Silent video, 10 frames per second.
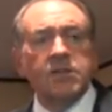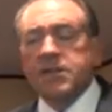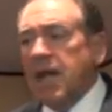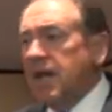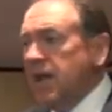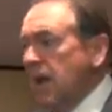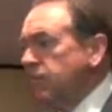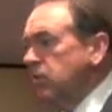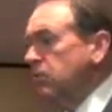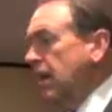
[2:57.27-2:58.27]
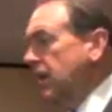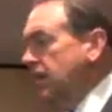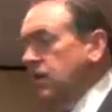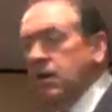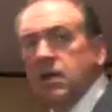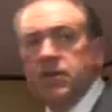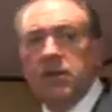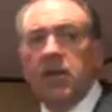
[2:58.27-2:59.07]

today, everybody on the